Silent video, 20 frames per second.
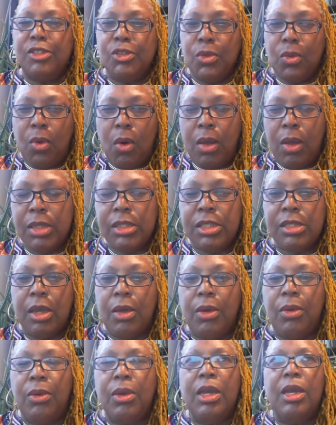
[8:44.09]
do
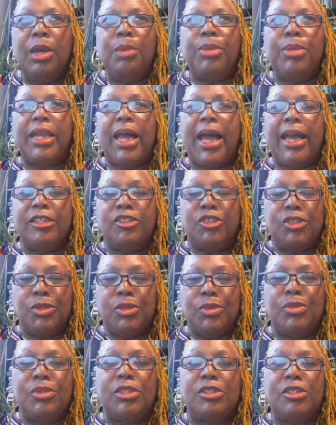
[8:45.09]
also, but I choose